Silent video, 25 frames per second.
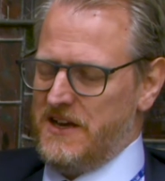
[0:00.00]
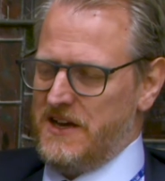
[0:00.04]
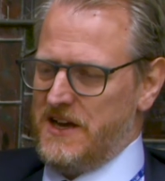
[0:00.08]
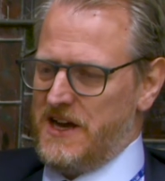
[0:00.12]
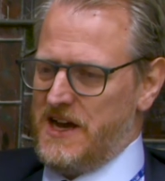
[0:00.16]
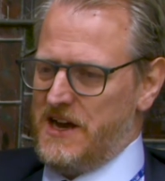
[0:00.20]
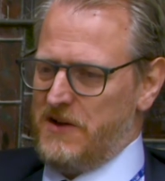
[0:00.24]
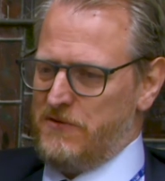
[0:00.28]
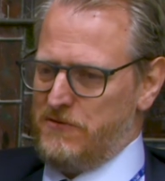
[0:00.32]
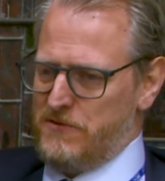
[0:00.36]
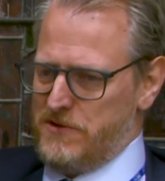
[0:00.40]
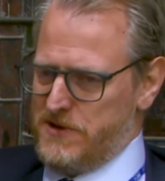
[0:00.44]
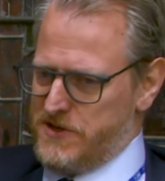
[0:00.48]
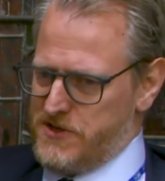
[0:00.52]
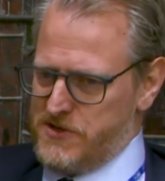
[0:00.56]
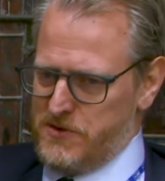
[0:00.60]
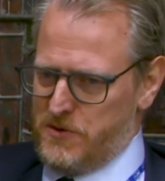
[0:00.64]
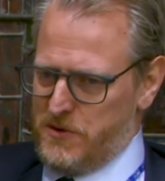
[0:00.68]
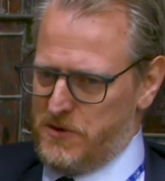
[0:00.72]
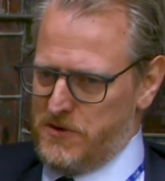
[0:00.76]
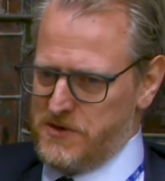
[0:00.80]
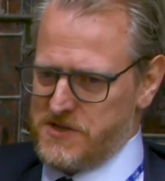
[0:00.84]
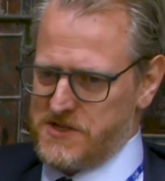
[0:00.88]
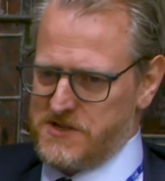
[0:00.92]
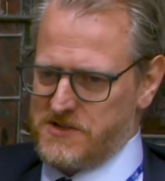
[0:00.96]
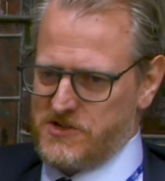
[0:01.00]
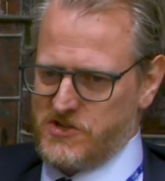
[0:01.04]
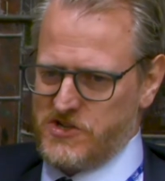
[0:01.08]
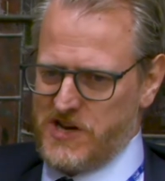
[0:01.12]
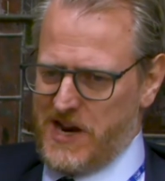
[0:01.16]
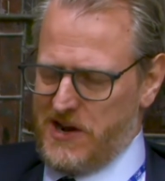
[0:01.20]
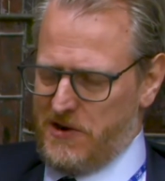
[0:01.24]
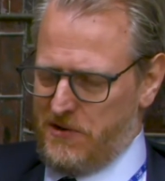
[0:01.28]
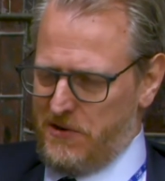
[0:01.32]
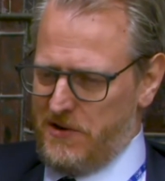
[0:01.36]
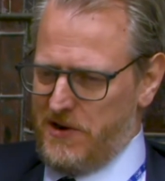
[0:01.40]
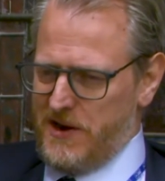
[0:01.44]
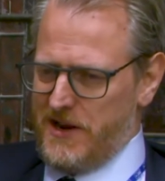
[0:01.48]
and resource
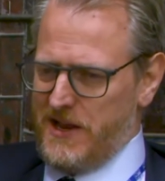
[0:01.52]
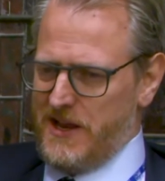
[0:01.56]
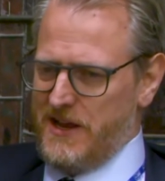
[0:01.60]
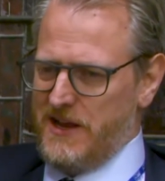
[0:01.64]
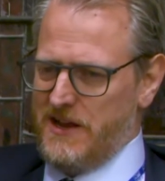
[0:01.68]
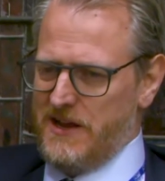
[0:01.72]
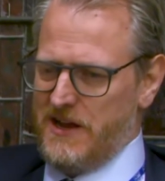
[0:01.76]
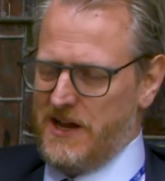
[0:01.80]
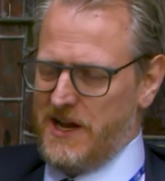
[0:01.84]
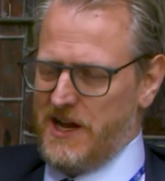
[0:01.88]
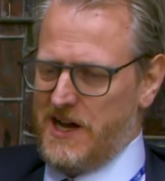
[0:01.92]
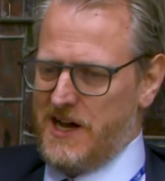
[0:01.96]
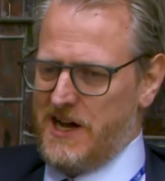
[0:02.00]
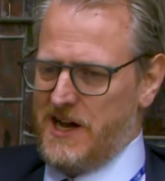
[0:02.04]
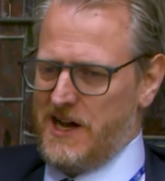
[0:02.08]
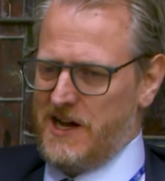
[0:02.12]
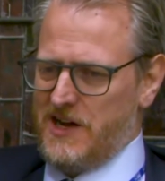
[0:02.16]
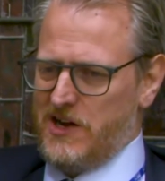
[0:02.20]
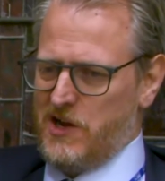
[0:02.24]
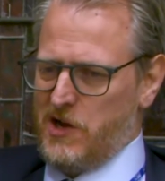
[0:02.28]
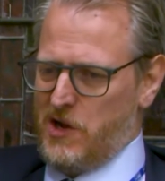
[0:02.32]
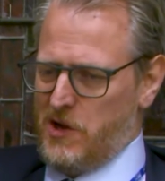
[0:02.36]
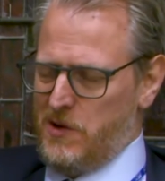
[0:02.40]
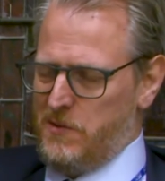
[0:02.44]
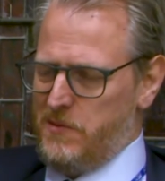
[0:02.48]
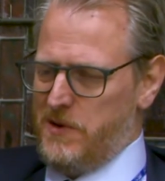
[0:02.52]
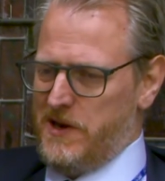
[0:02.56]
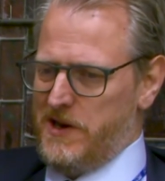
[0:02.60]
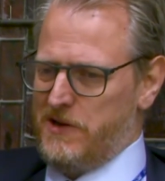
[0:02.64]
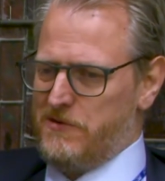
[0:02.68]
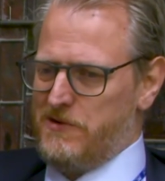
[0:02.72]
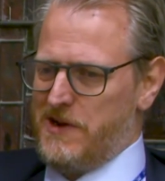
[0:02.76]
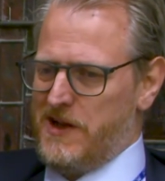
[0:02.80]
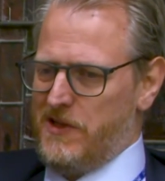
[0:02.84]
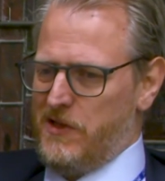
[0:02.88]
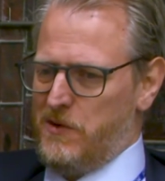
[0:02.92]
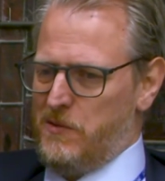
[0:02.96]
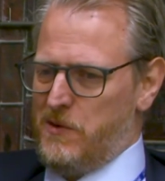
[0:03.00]
generally uh, globally
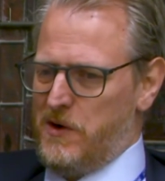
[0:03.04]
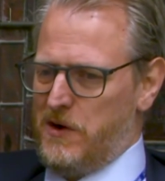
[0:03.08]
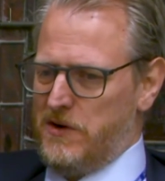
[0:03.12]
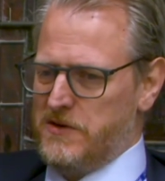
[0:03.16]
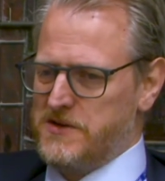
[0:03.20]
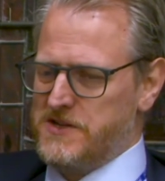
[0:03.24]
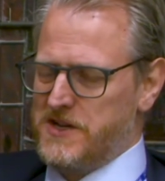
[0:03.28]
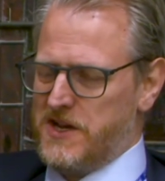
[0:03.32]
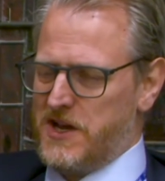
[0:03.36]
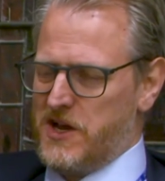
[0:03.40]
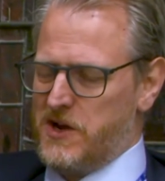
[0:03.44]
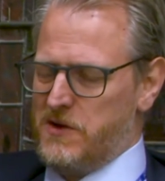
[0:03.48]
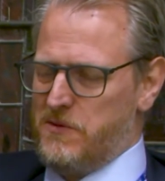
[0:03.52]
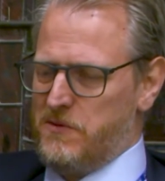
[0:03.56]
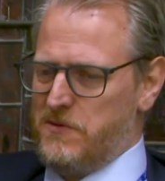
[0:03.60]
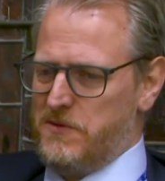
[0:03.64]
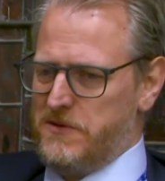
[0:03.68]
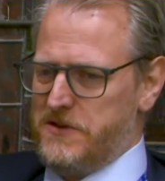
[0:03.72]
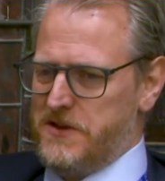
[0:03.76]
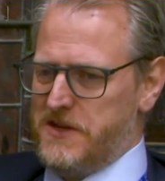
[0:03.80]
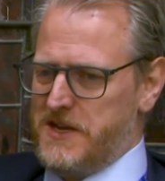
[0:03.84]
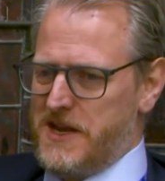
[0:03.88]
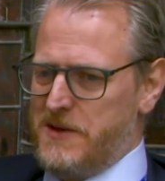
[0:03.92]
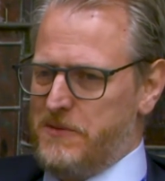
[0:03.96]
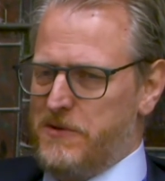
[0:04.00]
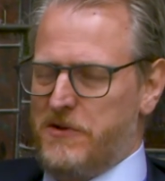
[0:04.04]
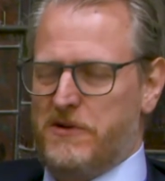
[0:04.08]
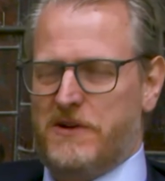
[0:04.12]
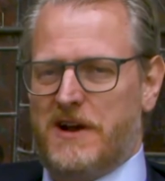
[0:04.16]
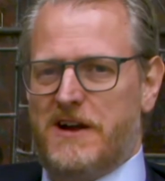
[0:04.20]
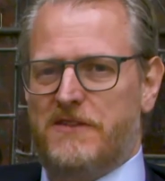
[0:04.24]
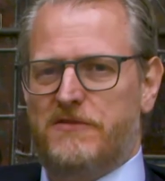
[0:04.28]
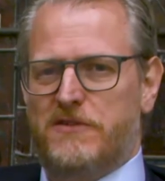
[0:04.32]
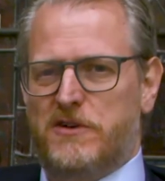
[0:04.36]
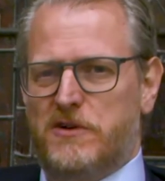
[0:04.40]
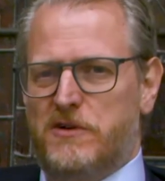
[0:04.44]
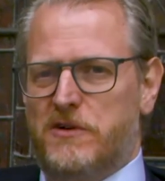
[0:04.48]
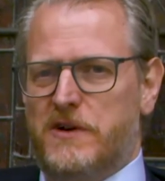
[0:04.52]
around the world to cope with the
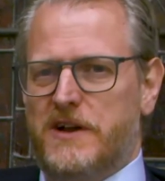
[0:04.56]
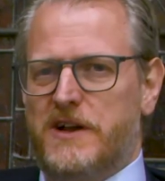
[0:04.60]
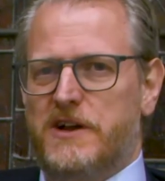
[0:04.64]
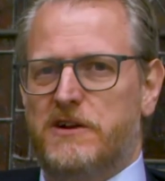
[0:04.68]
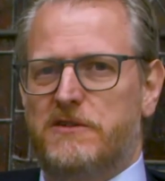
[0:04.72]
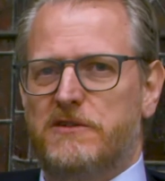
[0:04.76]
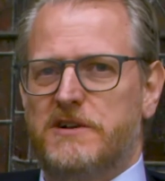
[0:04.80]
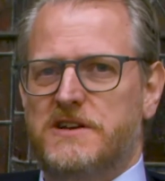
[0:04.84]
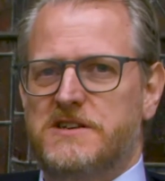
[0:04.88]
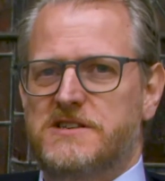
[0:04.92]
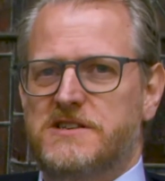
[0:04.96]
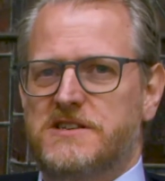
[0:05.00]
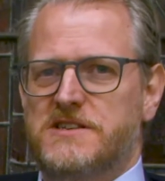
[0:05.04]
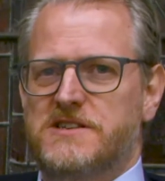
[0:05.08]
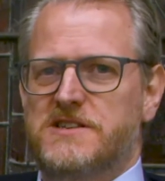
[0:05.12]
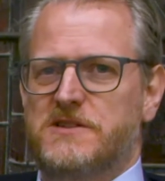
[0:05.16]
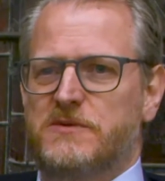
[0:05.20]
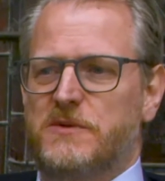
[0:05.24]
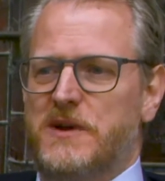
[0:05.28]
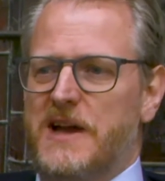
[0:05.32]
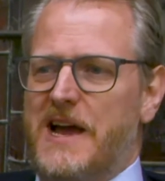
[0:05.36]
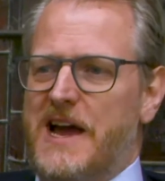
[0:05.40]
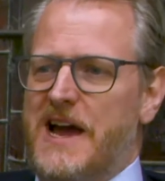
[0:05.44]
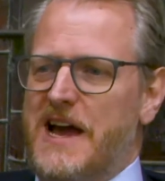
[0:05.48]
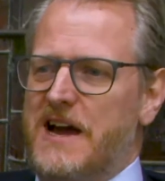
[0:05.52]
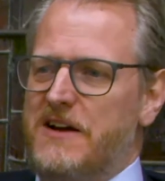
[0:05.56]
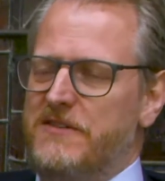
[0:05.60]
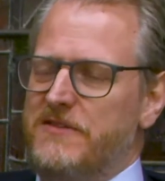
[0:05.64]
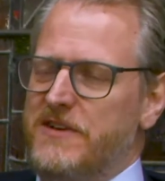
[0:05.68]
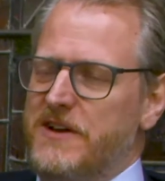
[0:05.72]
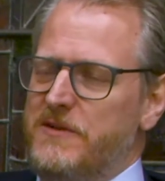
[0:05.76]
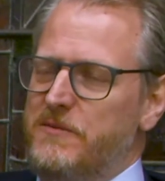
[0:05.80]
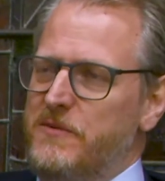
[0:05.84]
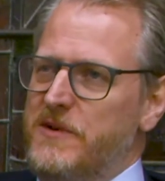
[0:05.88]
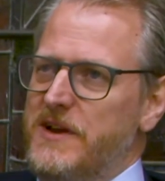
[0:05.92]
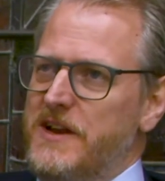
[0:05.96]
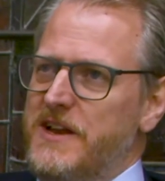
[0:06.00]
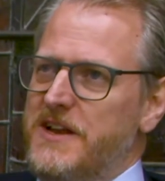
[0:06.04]
demographical increases that we have,
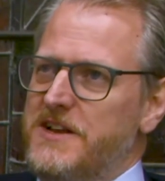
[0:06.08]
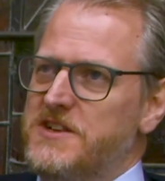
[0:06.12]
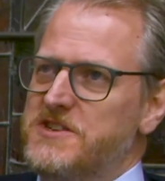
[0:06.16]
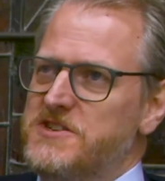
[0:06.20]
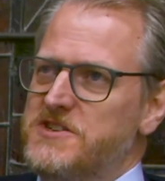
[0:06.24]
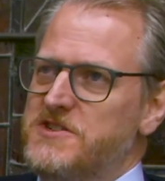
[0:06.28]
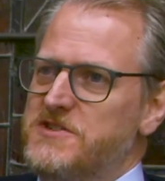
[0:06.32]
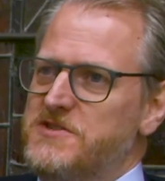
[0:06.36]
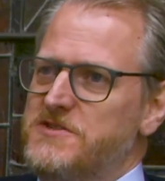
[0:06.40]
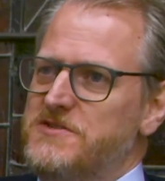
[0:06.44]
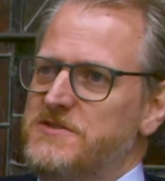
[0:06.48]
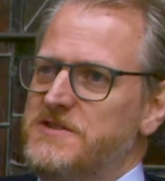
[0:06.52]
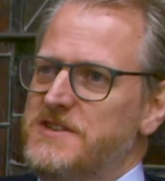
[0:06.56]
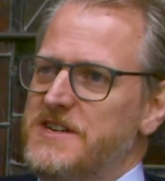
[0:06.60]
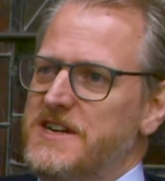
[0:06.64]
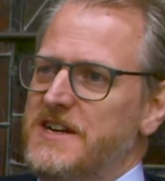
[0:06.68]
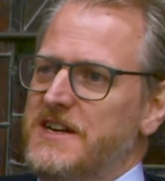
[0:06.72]
and we need to